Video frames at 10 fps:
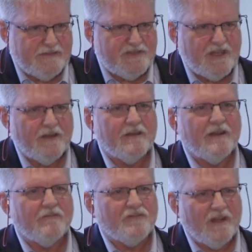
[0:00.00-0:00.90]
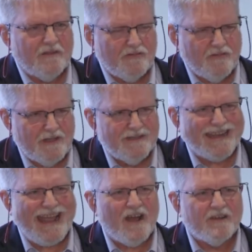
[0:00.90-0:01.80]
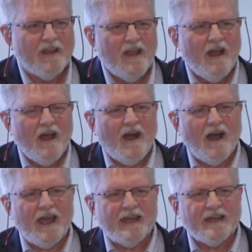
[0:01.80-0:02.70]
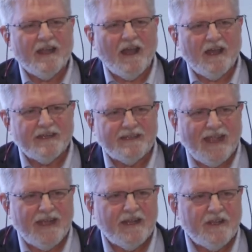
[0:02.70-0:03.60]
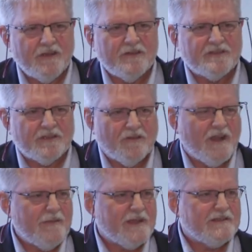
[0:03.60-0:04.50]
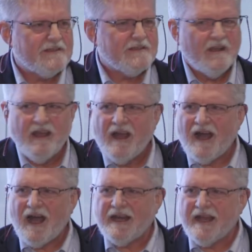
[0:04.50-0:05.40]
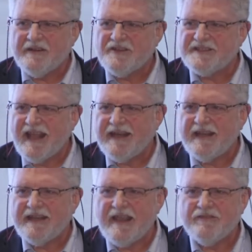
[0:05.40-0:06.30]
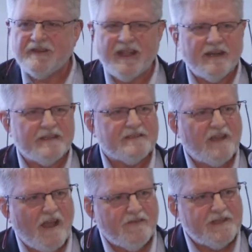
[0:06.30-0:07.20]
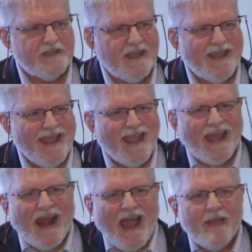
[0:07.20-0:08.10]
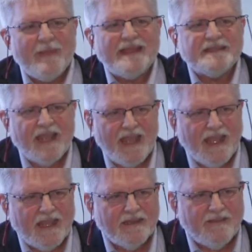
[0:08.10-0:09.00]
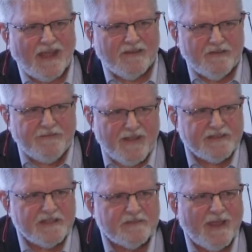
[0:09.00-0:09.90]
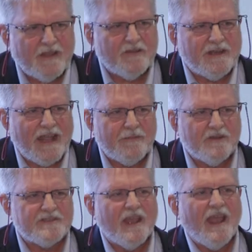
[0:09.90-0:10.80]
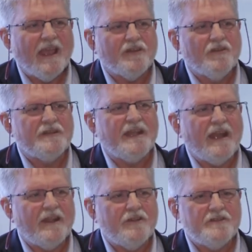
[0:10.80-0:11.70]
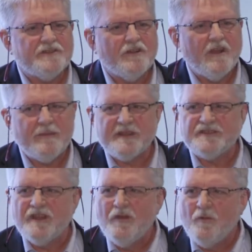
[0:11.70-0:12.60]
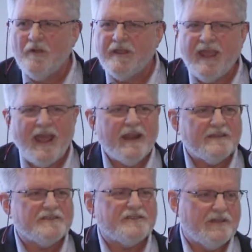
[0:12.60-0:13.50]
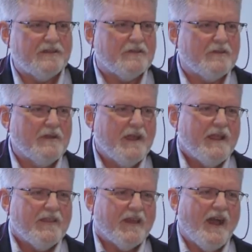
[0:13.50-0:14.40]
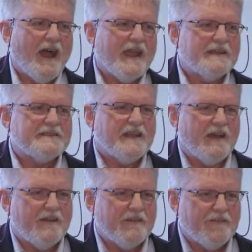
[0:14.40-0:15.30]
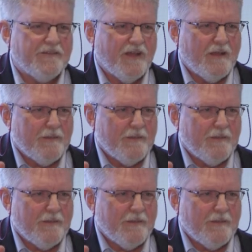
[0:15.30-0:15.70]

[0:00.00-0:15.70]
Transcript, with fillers: drill down on, data use agreements, on understanding data sovereignty, and I maintain that good fences make good neighbors, and good data use agreements will get us to the kinds of